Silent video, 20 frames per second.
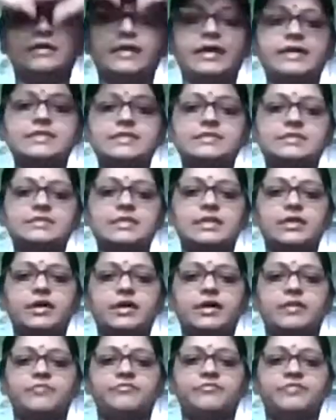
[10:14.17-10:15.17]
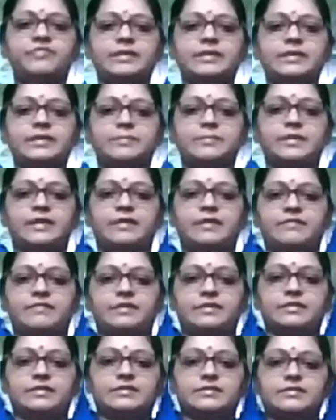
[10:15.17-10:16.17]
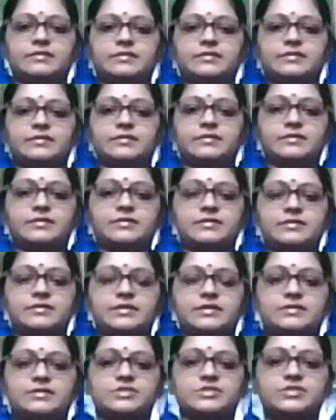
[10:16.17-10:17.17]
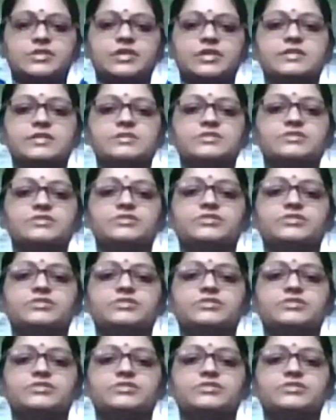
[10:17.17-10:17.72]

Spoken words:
raise till your comfortable level. It is just to